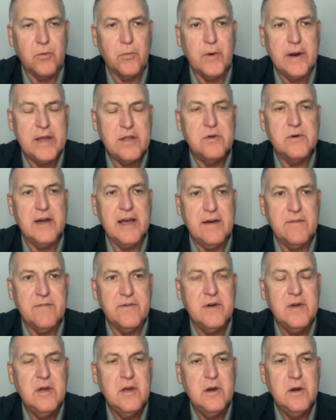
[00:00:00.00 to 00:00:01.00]
where you have
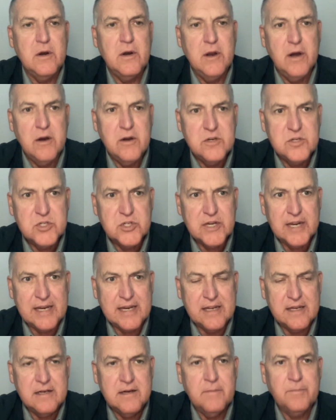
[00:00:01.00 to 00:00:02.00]
load
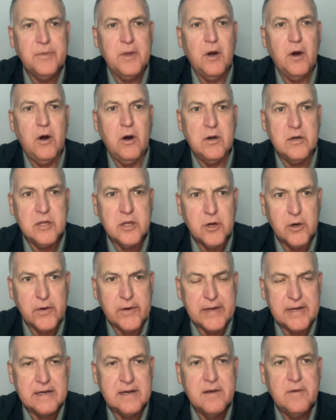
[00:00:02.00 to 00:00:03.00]
shedding
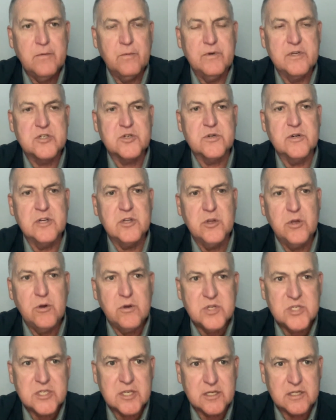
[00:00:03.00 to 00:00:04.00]
ongoing, which
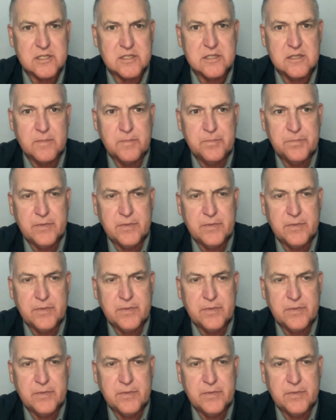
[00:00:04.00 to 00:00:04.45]
reduces